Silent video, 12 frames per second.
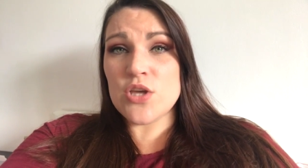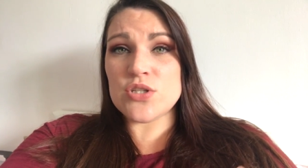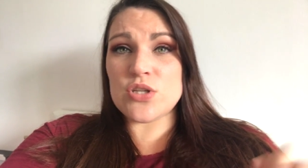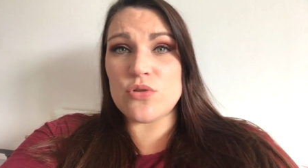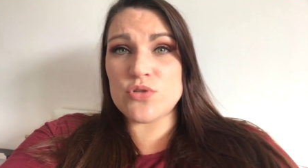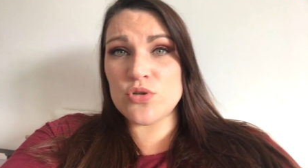
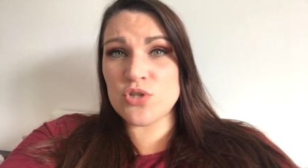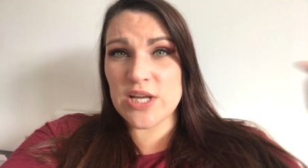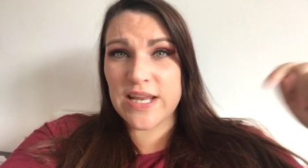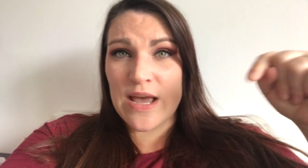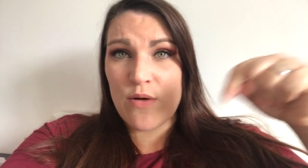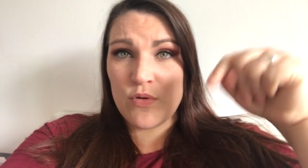So do
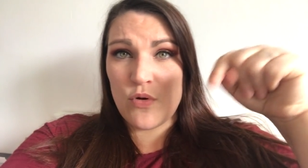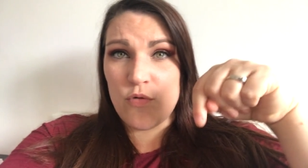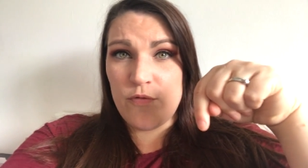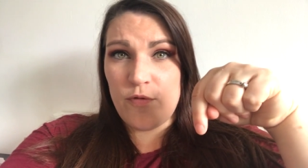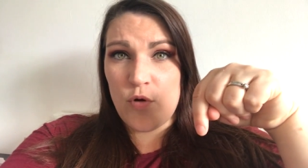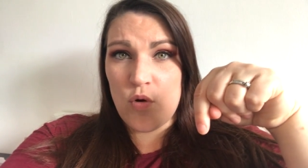check it out on
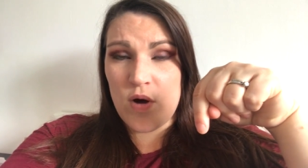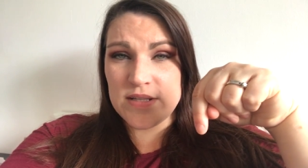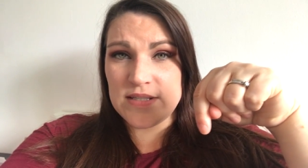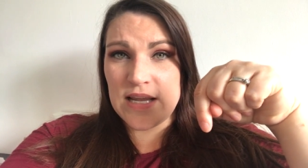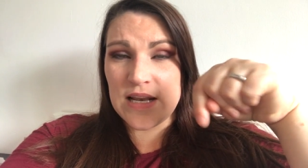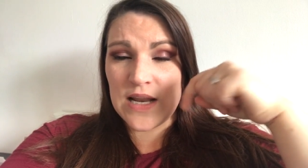All four,
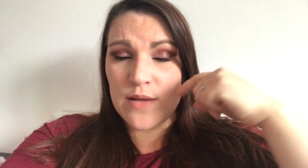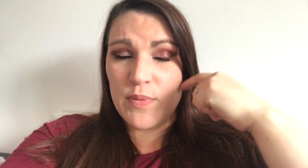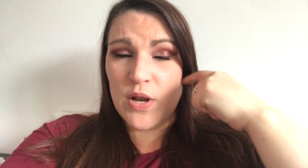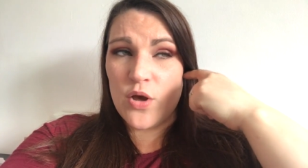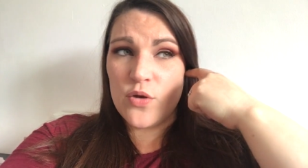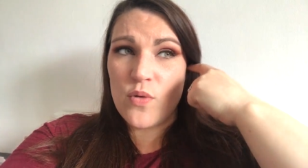as I said, link
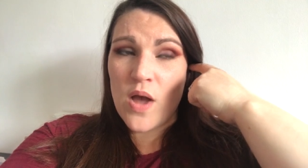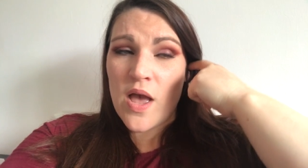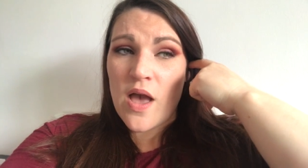below.